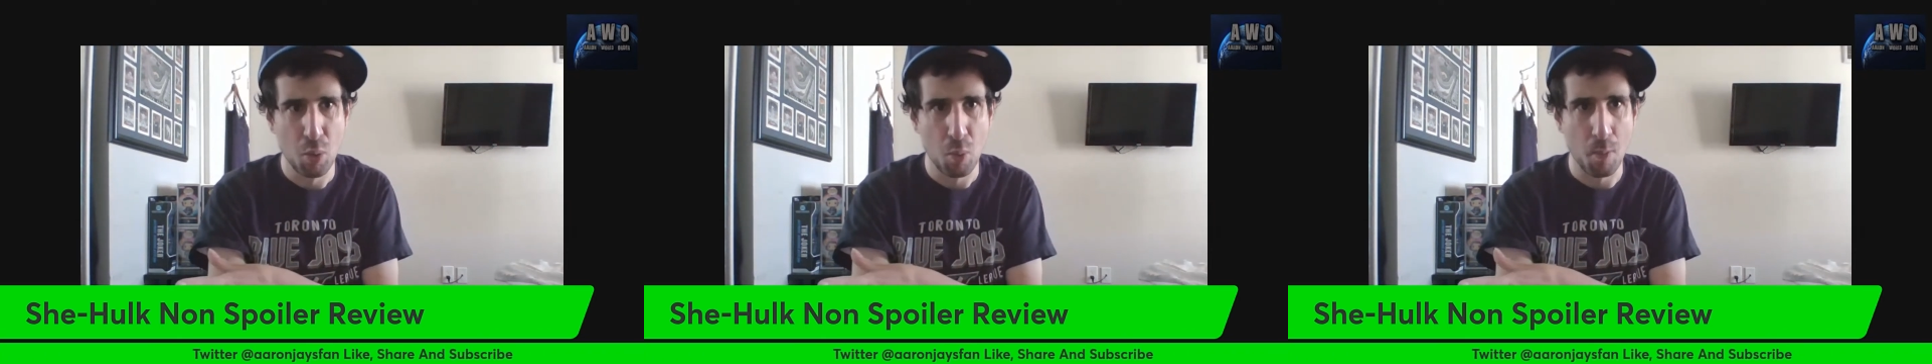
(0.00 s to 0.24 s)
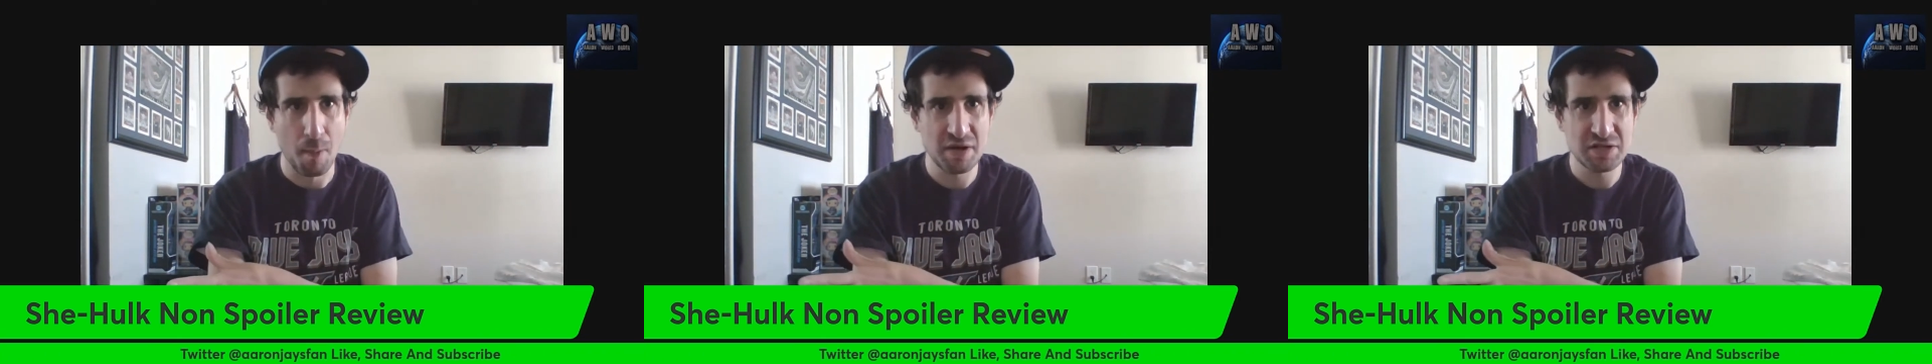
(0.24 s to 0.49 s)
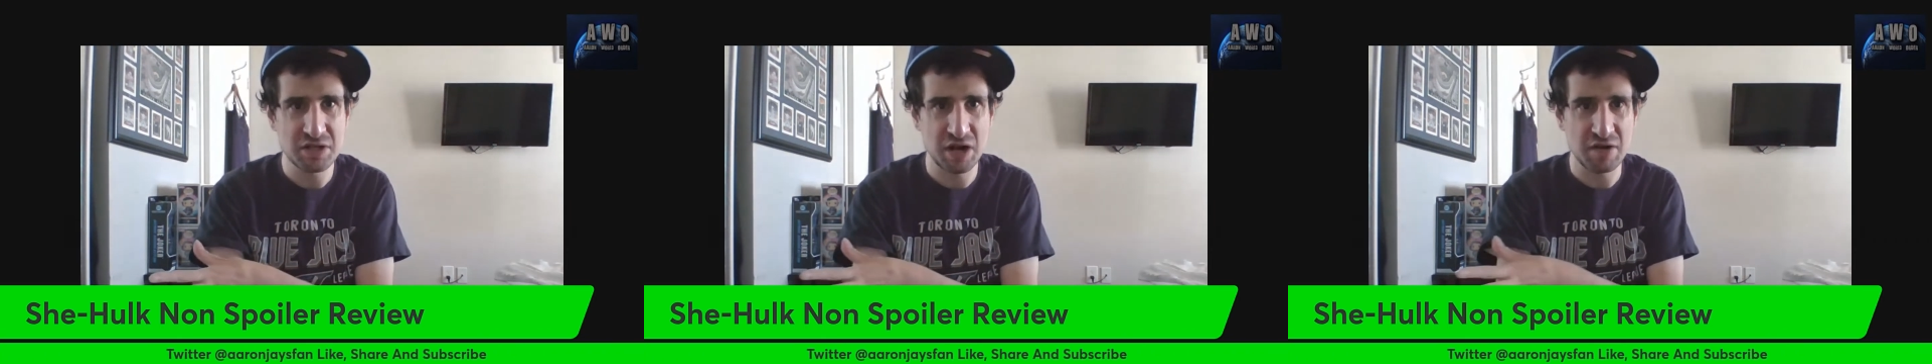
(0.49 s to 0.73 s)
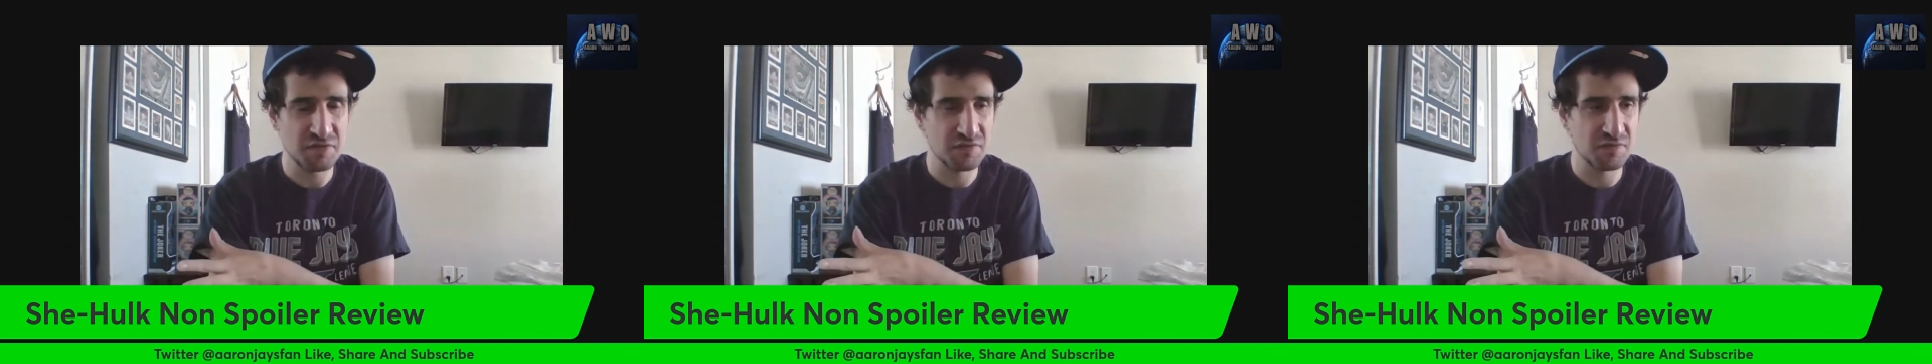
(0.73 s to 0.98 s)
where we
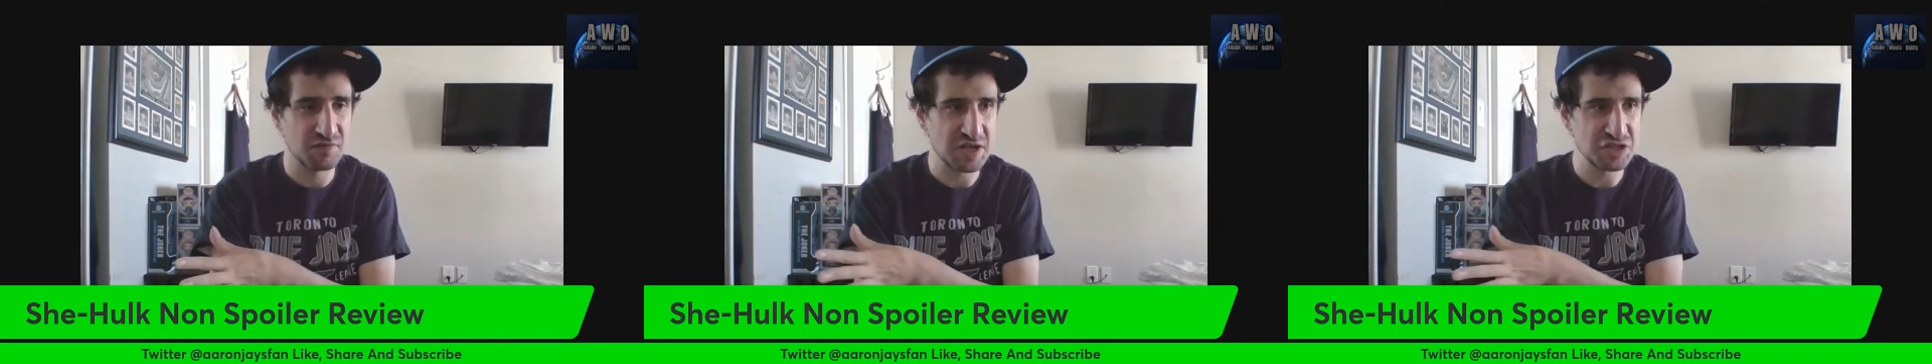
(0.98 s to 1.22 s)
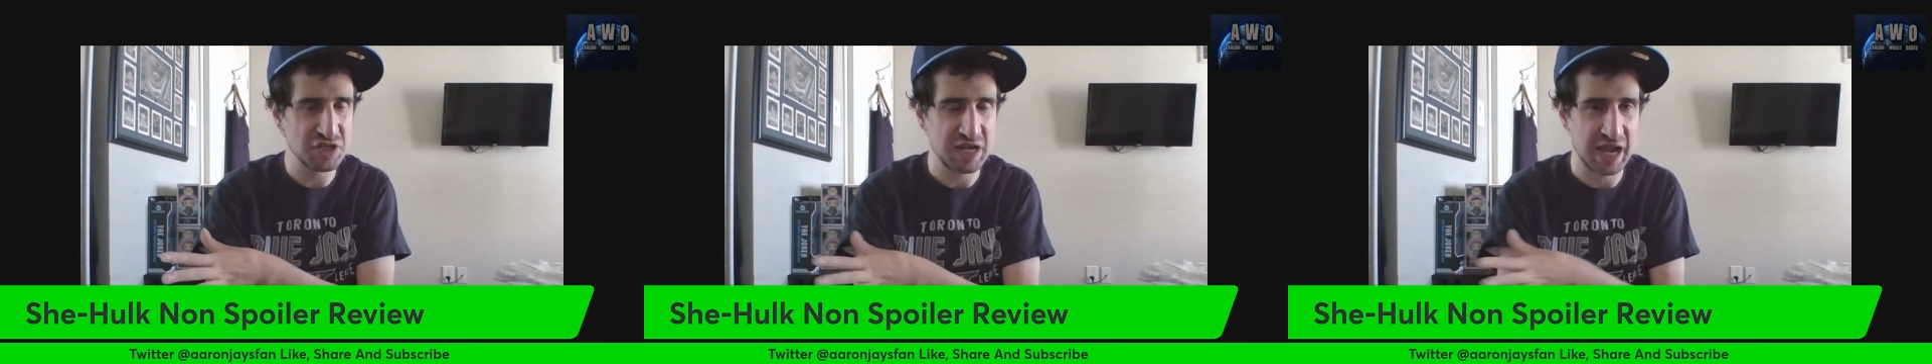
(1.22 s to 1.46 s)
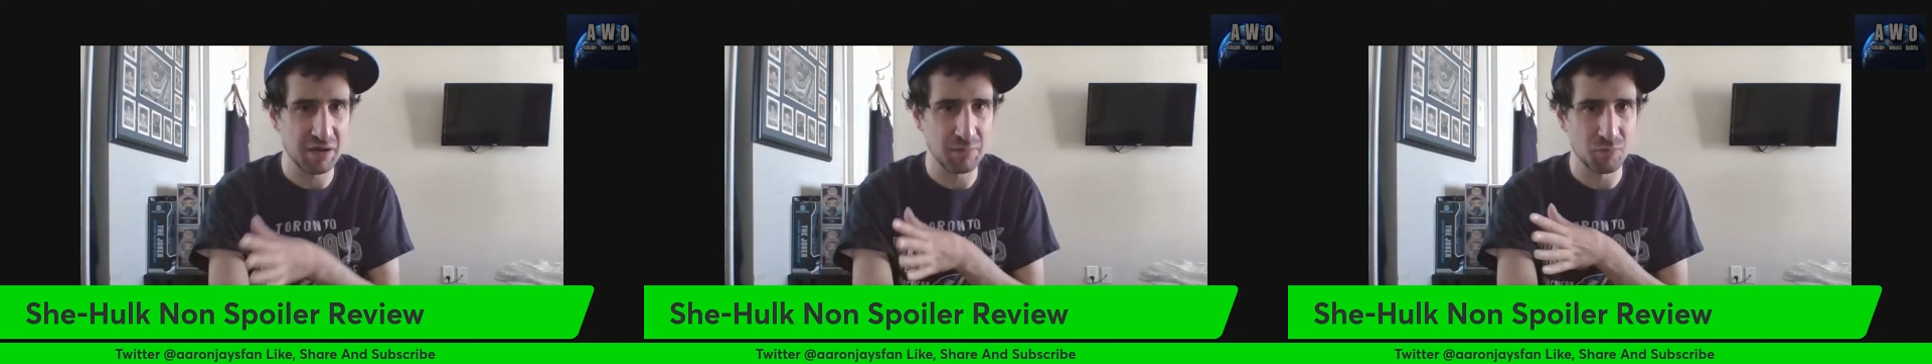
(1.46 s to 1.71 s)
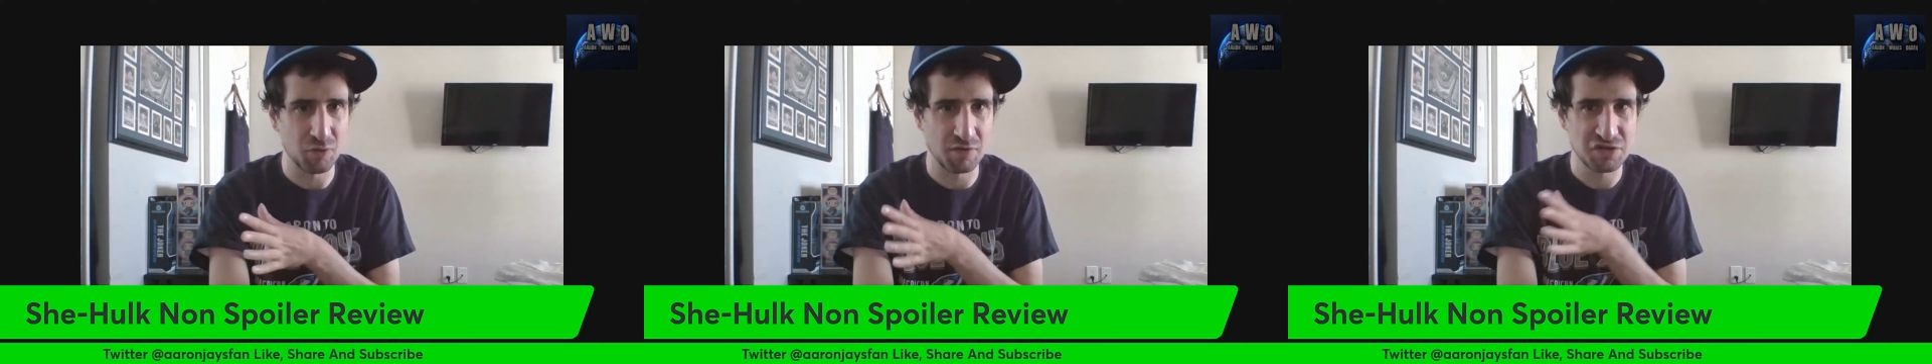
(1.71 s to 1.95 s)
start fleshing
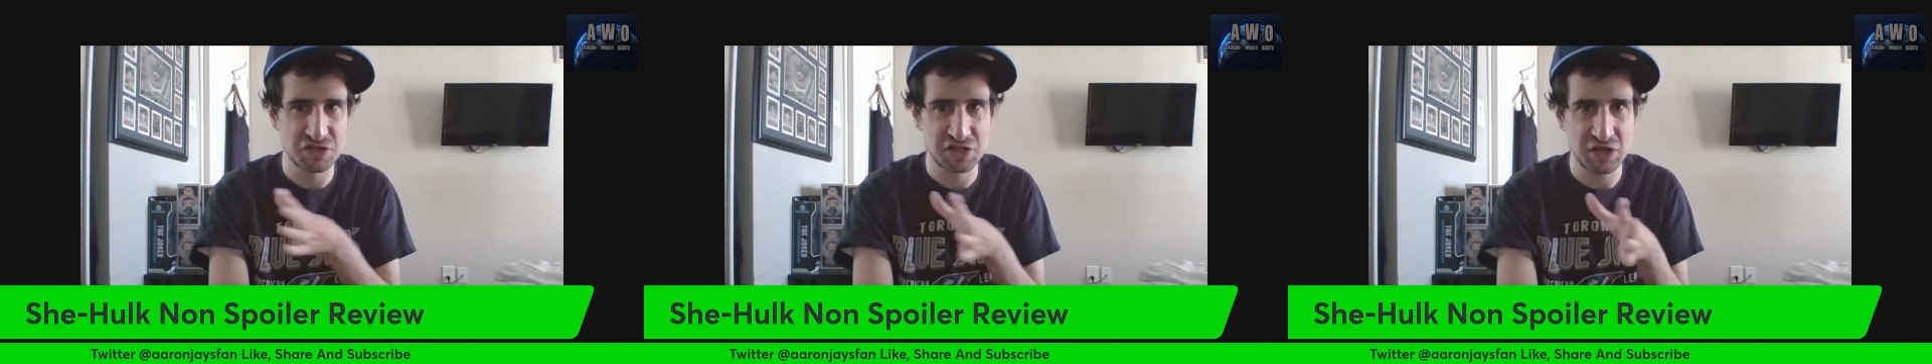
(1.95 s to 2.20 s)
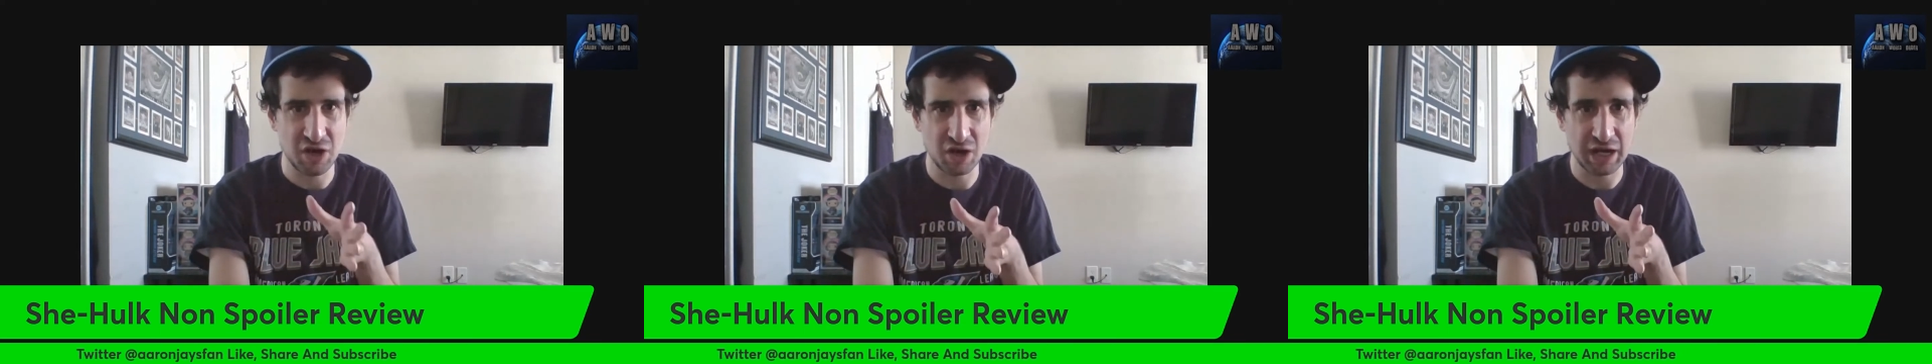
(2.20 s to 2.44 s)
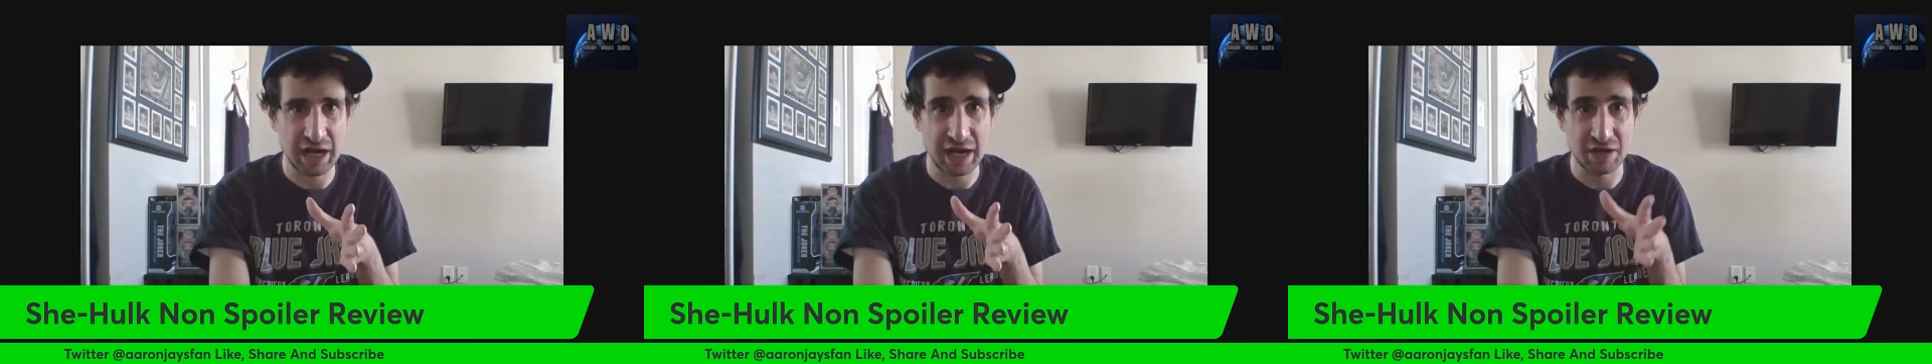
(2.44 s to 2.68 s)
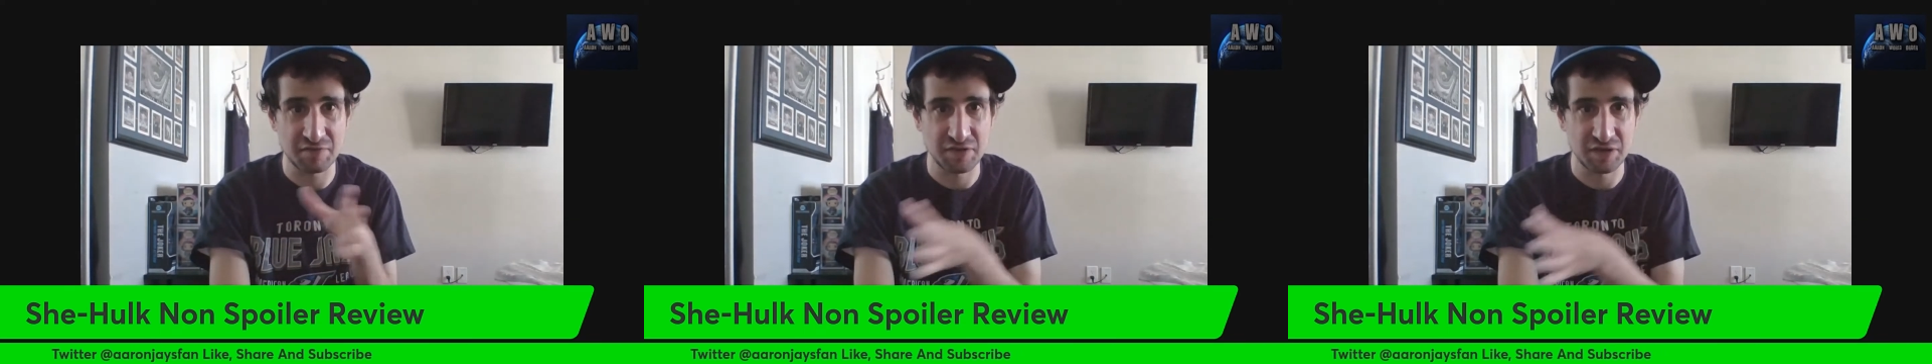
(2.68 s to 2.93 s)
out more of She-Hulk and
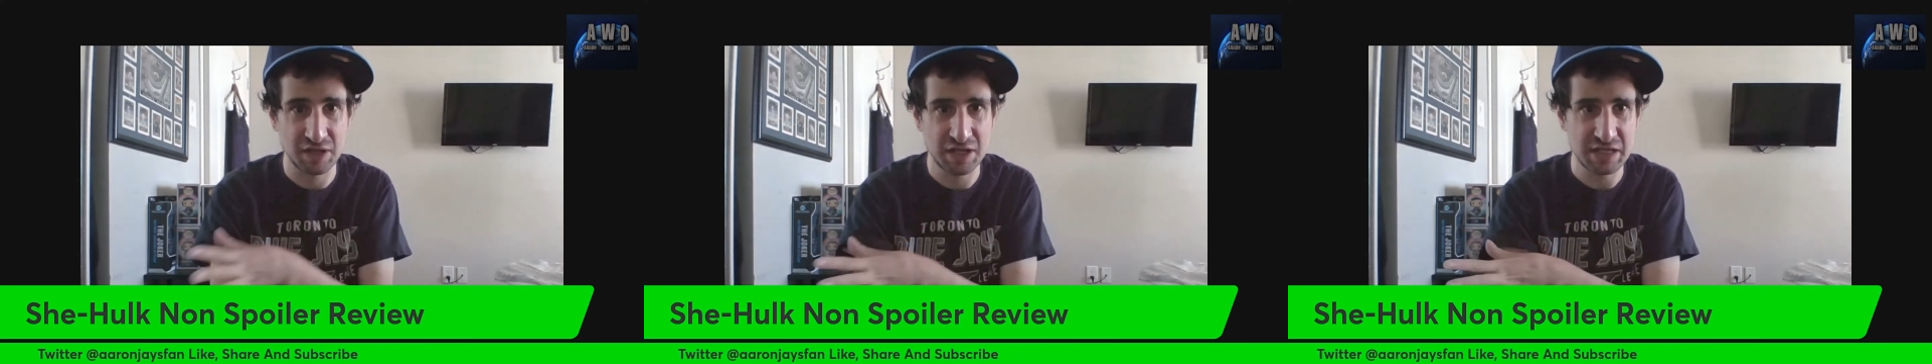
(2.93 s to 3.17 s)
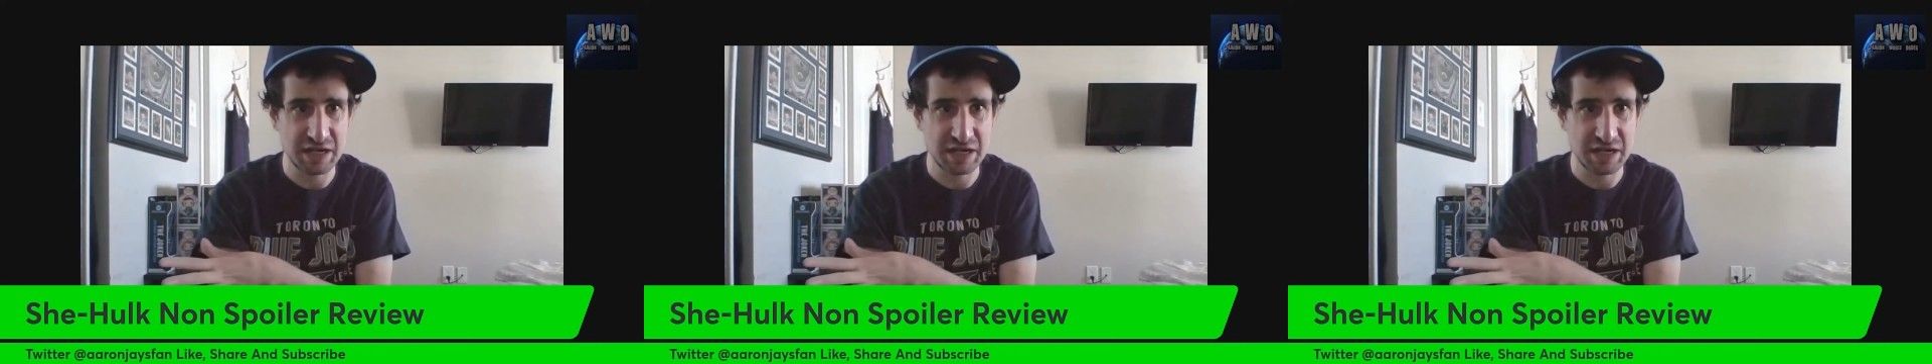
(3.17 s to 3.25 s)
her villains.